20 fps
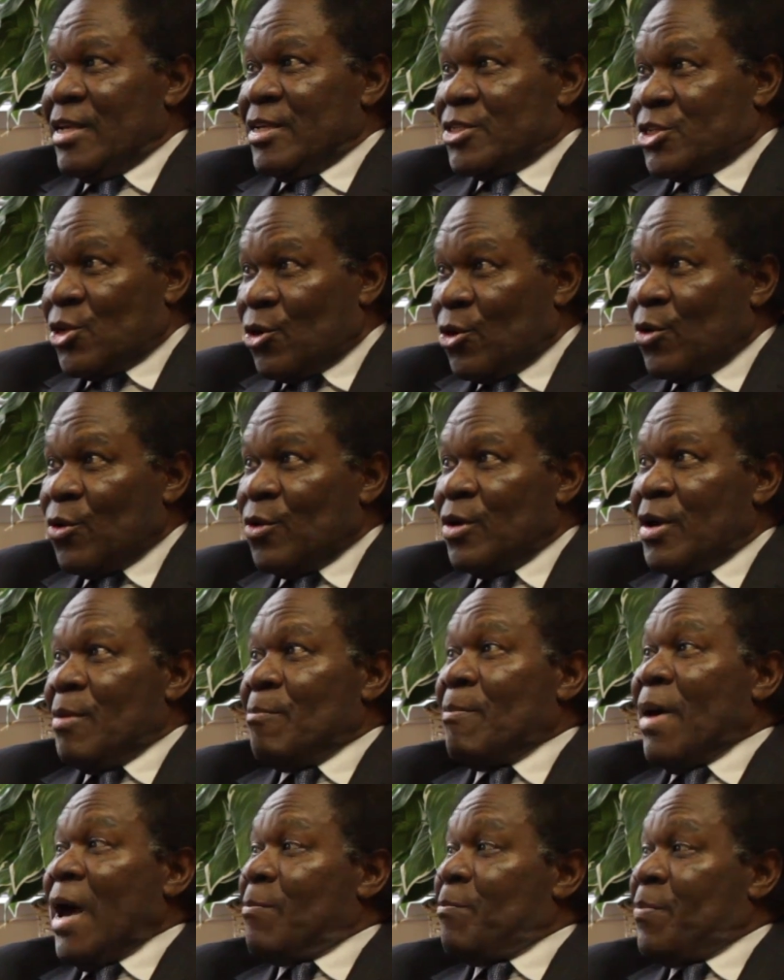So
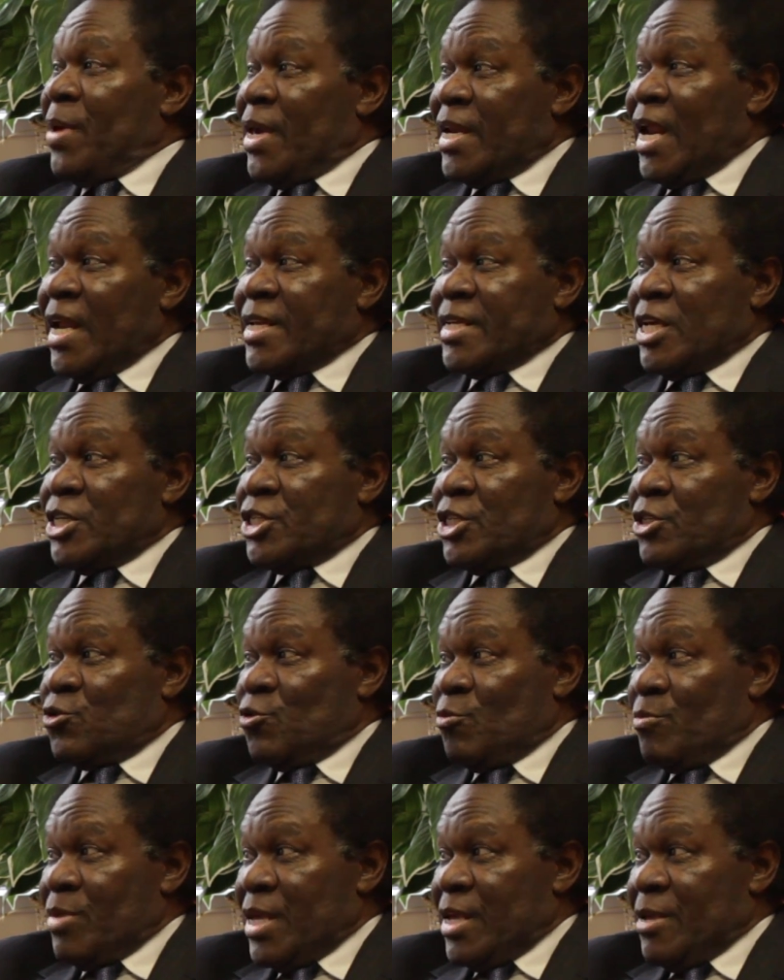by paying attention
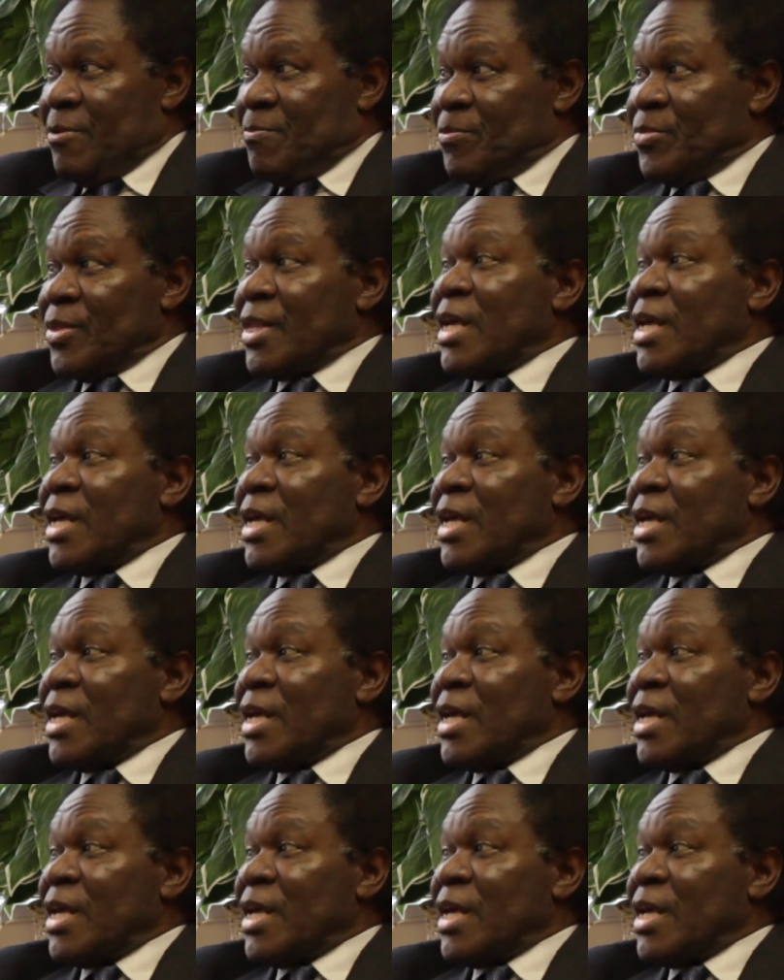to me,